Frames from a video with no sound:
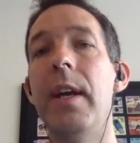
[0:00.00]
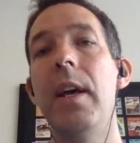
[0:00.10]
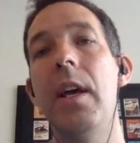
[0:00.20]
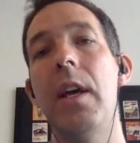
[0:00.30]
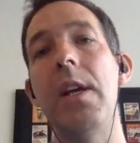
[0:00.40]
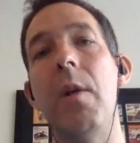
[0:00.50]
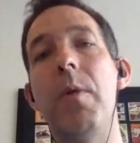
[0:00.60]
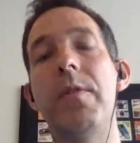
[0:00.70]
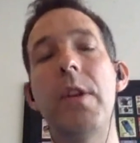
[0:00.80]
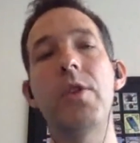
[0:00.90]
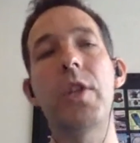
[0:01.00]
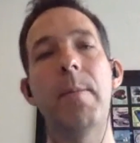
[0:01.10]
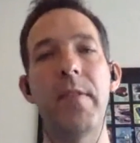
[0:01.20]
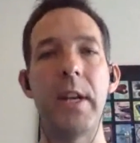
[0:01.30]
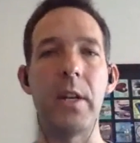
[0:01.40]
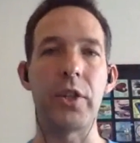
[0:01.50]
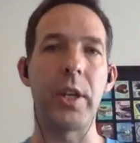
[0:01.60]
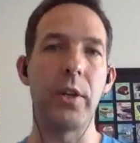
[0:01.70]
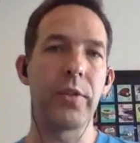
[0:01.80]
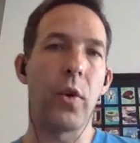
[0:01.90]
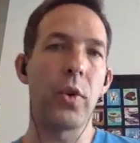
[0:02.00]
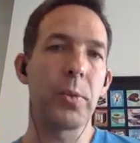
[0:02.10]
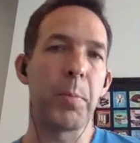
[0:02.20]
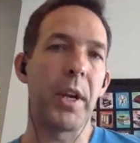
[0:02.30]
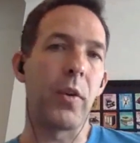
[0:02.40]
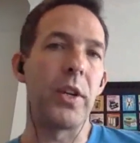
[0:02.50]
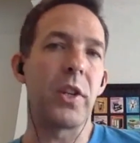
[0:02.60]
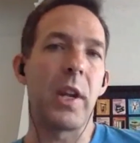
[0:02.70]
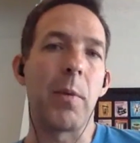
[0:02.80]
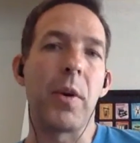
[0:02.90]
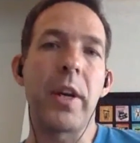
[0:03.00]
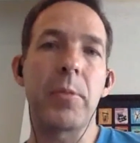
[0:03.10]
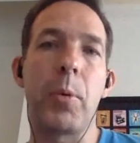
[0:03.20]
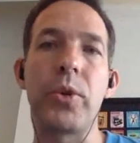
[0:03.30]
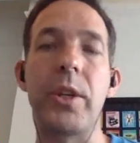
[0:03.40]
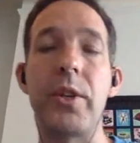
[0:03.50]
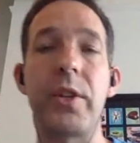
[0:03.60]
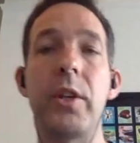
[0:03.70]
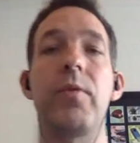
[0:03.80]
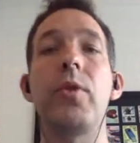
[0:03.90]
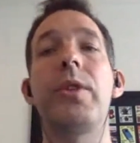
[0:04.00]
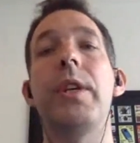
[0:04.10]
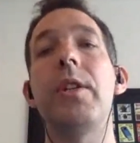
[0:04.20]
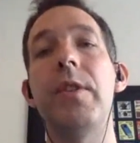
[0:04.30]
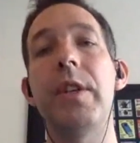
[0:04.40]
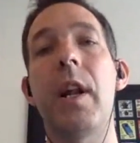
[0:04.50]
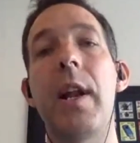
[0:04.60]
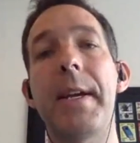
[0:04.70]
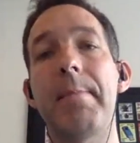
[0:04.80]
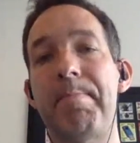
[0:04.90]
Yeah. We do some of it in Salesforce, but increasingly we're exporting the Salesforce data into Click